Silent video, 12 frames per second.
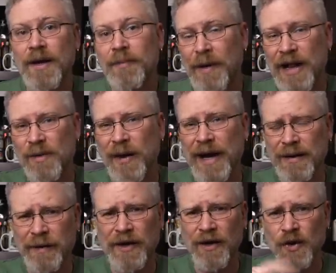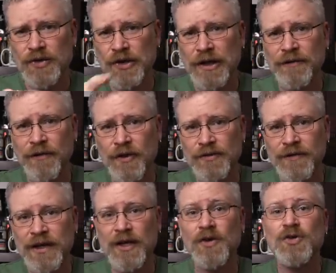By the way, anybody that goes looking for those
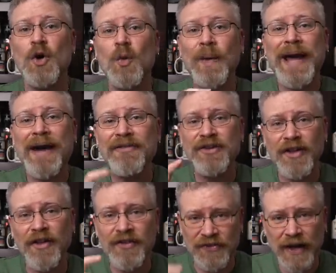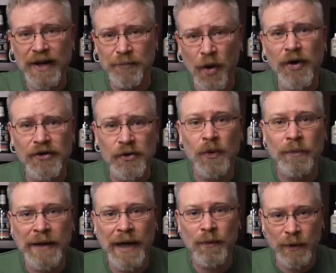videos, we haven't done the second part to
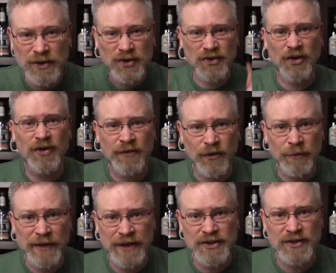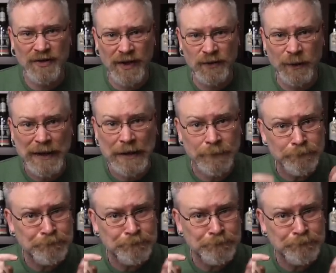them yet. We just started the fermentations last week.